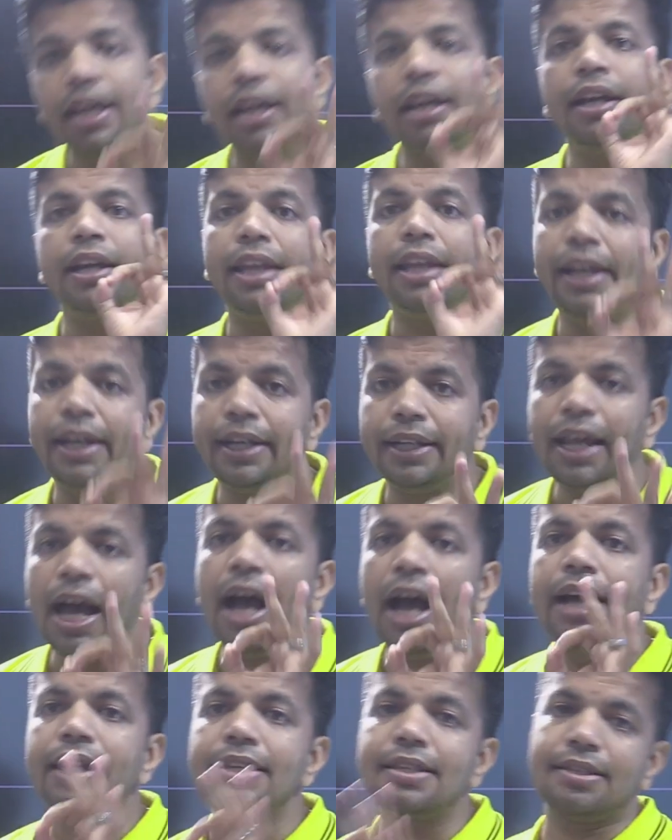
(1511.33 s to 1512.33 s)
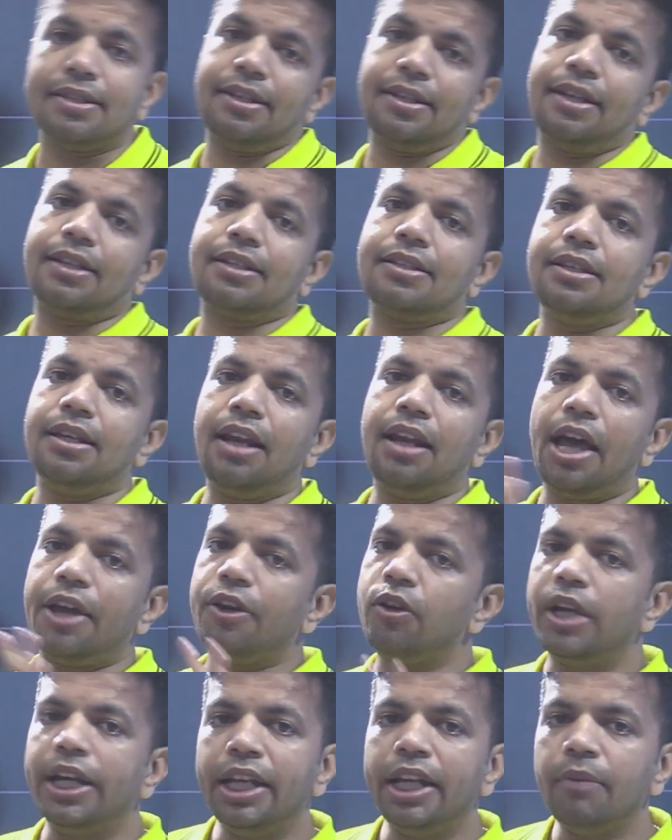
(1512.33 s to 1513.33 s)
data structure. Are you
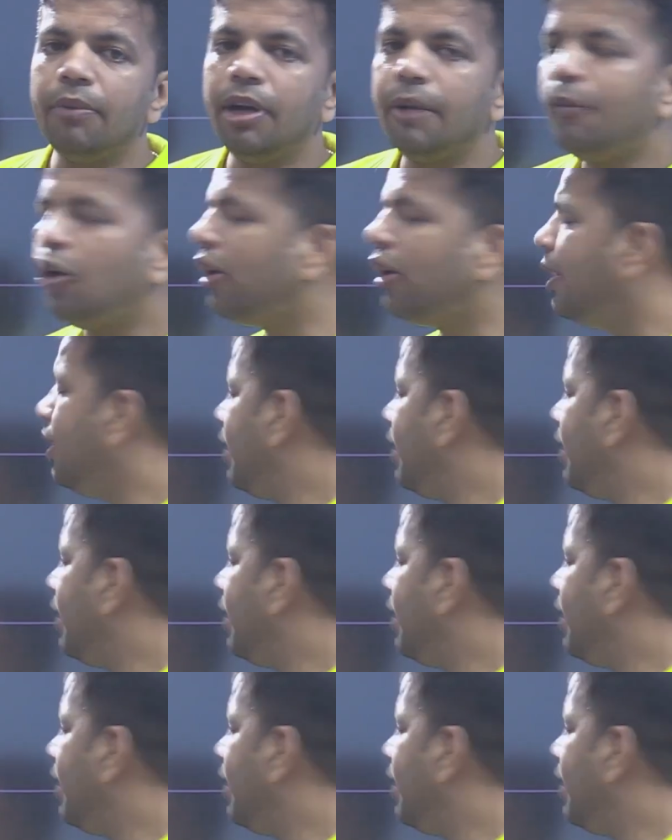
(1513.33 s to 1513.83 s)
getting my point?